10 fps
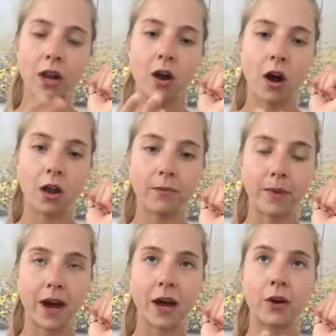all
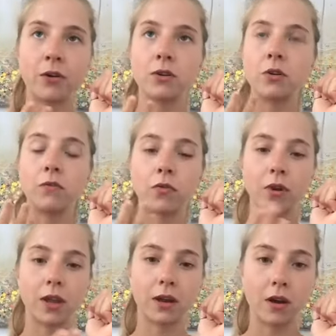about
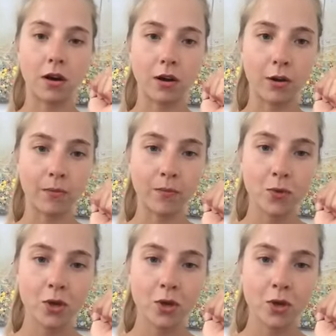avoiding harm.